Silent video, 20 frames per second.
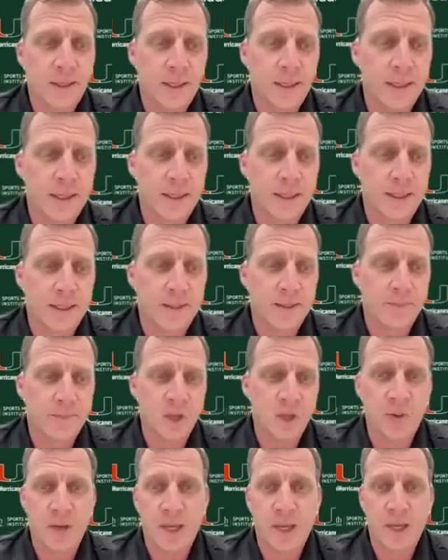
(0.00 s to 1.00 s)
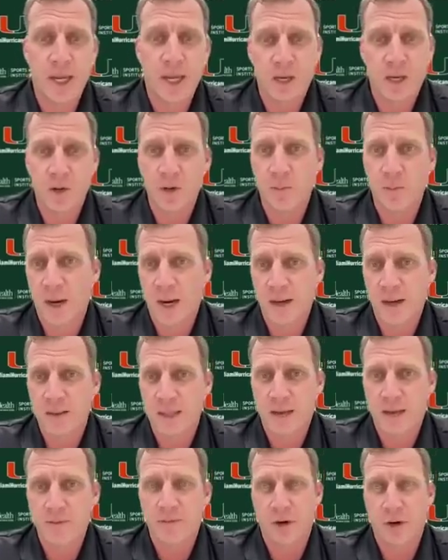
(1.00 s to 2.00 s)
Um, you know, we got Cody Brown and
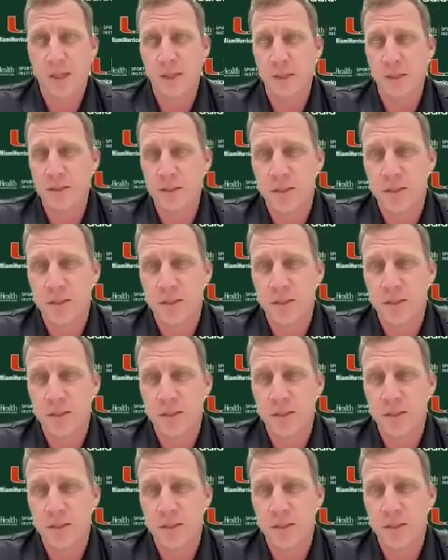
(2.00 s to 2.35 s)
Thad Franklin.